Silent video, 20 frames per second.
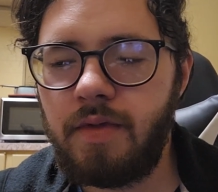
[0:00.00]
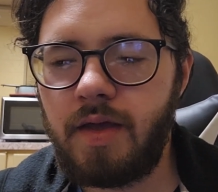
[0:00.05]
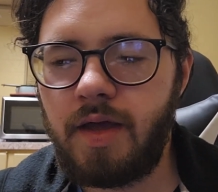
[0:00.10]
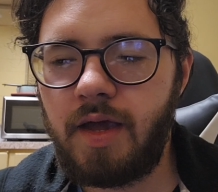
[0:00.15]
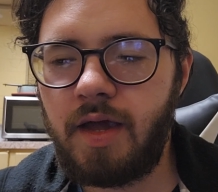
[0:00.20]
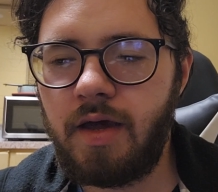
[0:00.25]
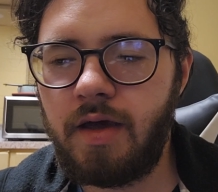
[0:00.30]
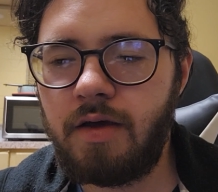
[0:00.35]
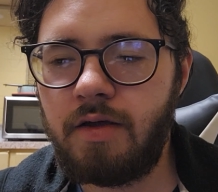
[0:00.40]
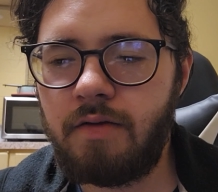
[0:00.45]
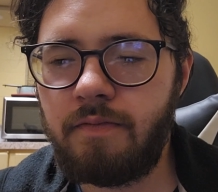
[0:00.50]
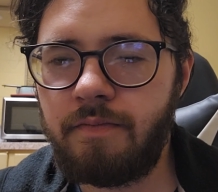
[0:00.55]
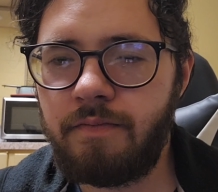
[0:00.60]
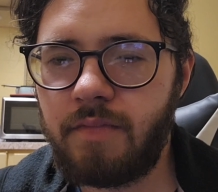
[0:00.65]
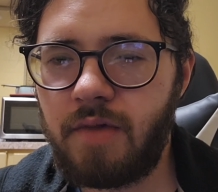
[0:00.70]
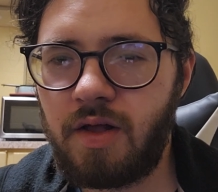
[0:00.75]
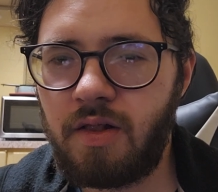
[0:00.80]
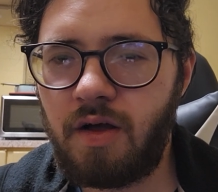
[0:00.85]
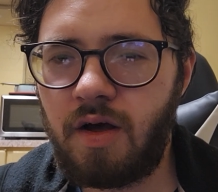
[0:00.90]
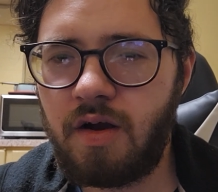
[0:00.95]
And
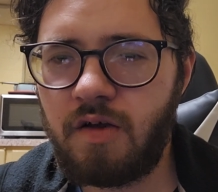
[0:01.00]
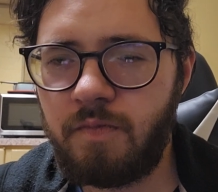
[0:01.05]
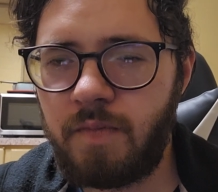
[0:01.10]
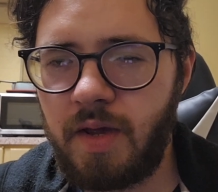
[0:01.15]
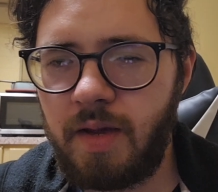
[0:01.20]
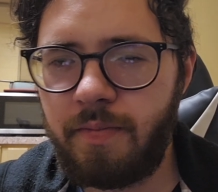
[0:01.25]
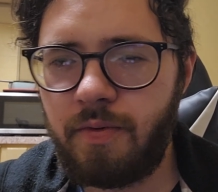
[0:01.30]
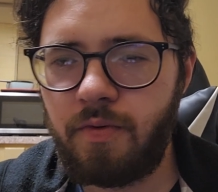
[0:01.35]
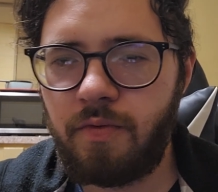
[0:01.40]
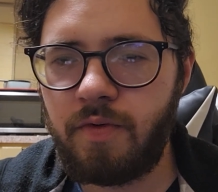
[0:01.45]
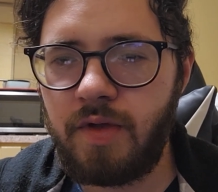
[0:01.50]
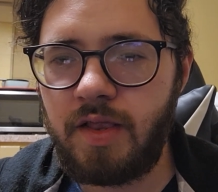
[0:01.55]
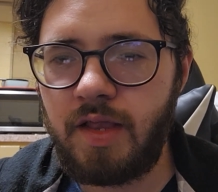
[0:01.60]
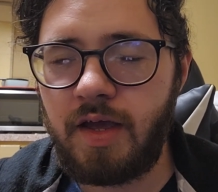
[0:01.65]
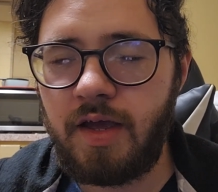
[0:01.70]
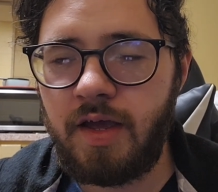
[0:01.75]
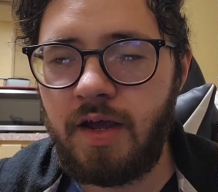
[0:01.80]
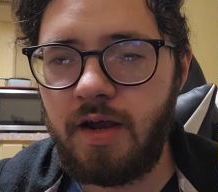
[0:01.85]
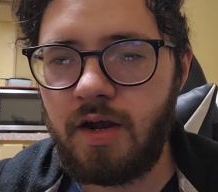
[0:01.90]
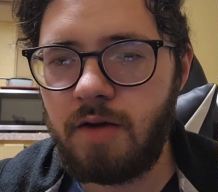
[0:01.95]
a lot of people, when
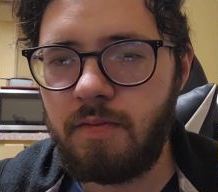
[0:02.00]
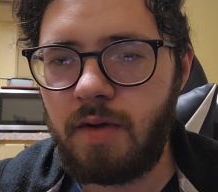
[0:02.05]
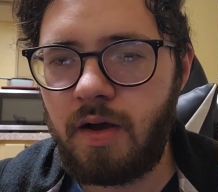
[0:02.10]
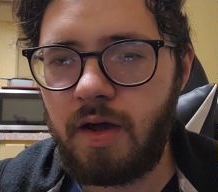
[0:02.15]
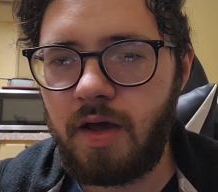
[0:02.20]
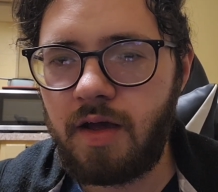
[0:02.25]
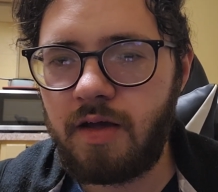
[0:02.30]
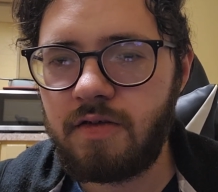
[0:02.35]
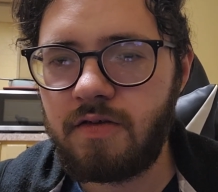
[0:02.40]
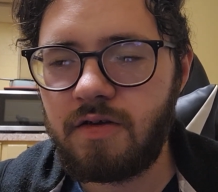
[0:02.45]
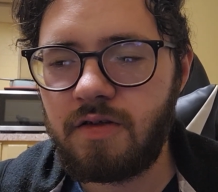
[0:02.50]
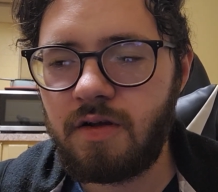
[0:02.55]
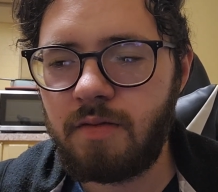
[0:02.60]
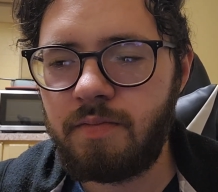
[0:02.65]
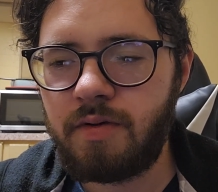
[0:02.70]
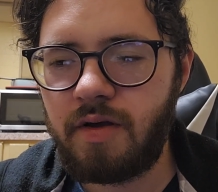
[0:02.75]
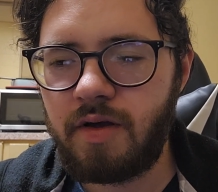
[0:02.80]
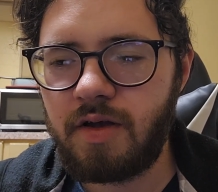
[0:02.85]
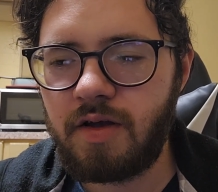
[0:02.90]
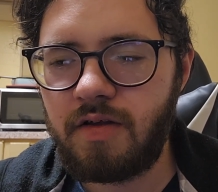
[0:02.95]
they hear my answer, they're
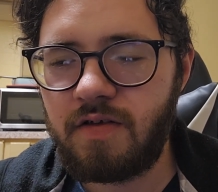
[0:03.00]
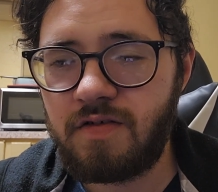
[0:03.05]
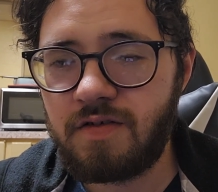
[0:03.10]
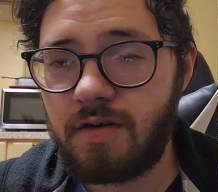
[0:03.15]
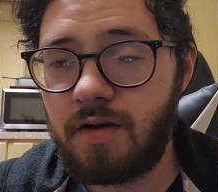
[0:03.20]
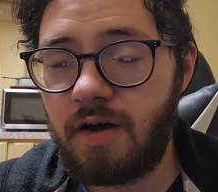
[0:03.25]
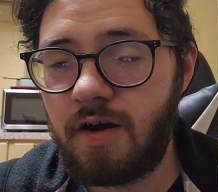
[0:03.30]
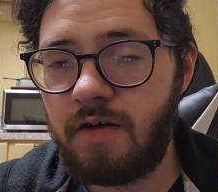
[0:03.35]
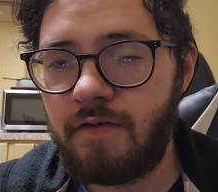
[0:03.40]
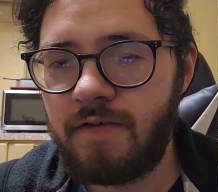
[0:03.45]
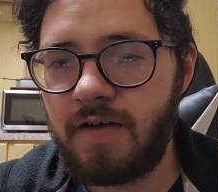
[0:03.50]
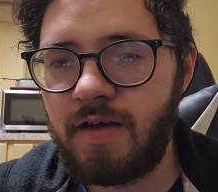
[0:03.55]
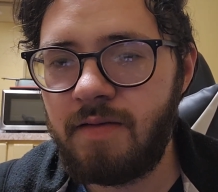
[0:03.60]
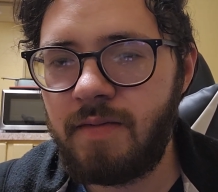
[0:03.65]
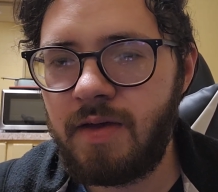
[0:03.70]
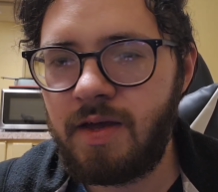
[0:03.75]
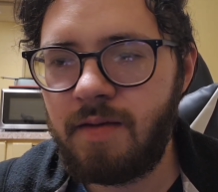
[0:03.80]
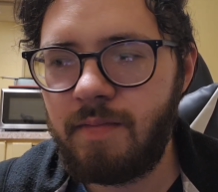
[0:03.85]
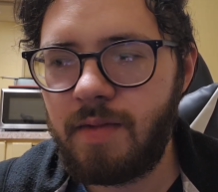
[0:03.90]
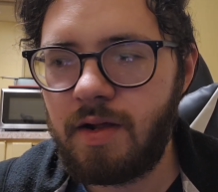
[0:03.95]
probably going to scoff at
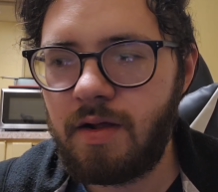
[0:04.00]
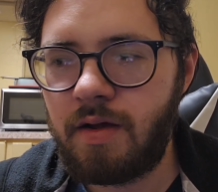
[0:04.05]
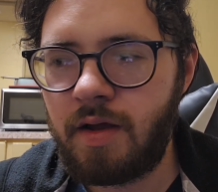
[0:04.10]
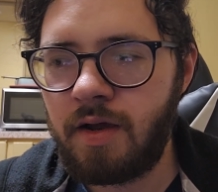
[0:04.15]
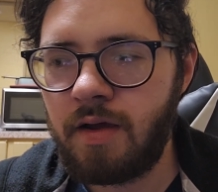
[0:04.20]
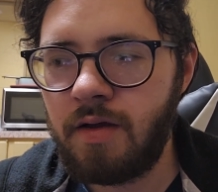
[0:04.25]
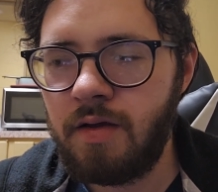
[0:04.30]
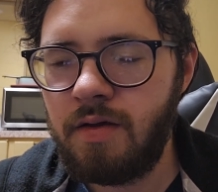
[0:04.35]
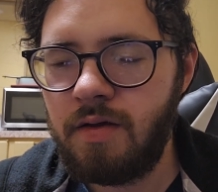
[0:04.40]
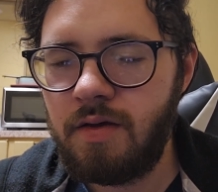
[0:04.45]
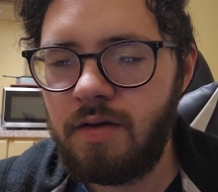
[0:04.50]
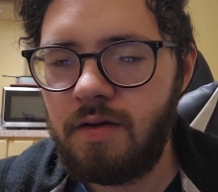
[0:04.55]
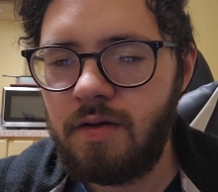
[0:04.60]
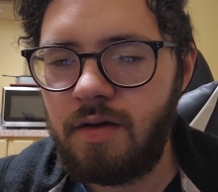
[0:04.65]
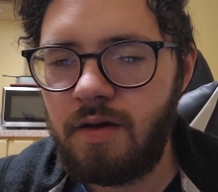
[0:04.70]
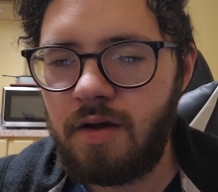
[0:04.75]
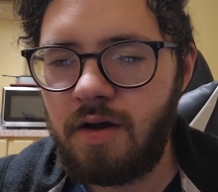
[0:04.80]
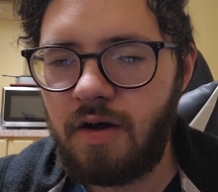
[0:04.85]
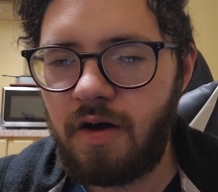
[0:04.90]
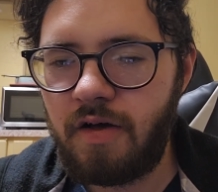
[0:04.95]
me and be like,
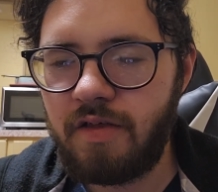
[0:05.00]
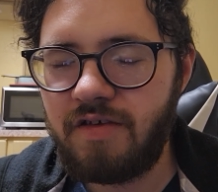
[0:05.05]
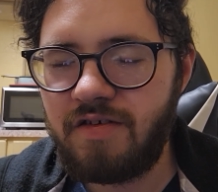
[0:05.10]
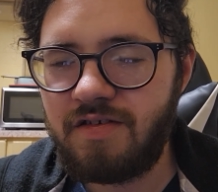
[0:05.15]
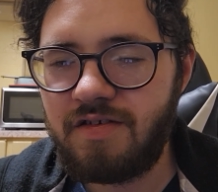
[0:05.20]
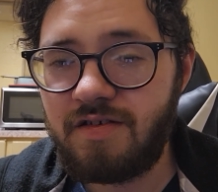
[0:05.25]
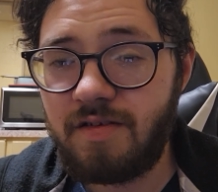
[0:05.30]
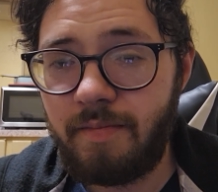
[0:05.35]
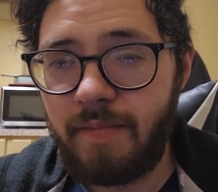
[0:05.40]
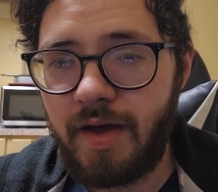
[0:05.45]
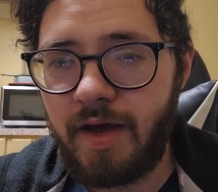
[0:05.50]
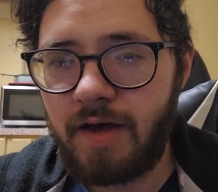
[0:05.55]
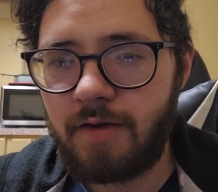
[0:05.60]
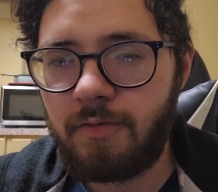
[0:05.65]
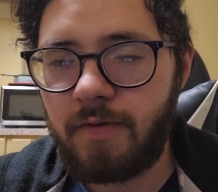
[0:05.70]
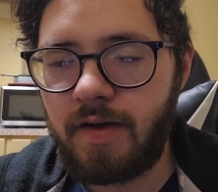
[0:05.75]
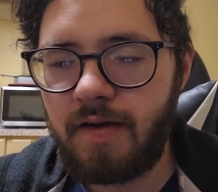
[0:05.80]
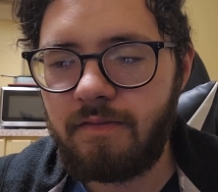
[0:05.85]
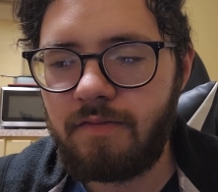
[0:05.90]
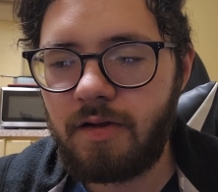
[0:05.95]
oh, this is a bad
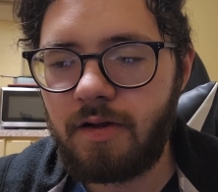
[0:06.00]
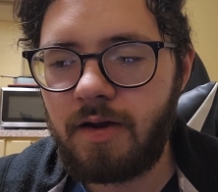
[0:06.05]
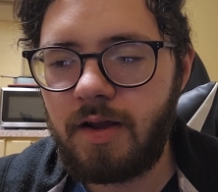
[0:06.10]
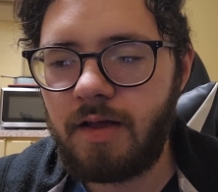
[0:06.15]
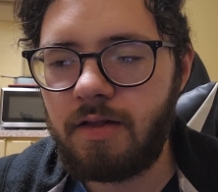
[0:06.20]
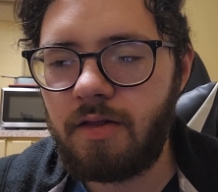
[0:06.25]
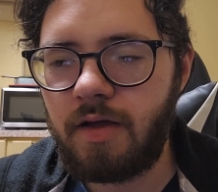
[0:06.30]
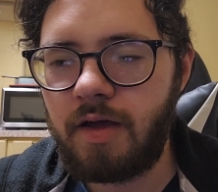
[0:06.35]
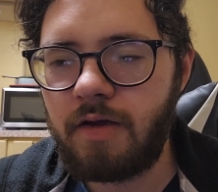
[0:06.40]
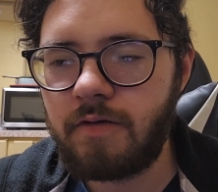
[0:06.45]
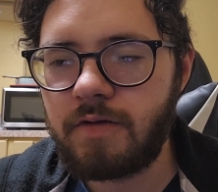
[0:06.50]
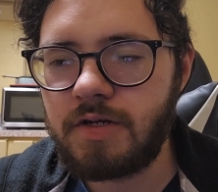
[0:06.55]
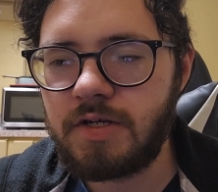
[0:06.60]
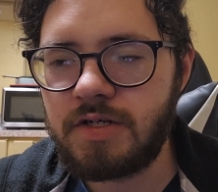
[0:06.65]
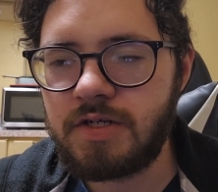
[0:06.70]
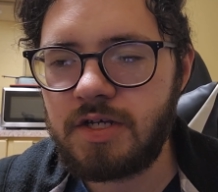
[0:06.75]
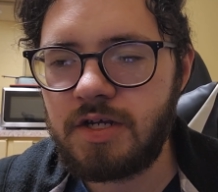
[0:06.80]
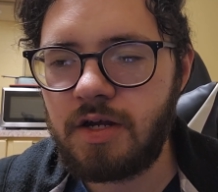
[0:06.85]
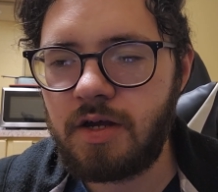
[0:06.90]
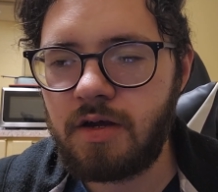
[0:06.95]
way of learning languages,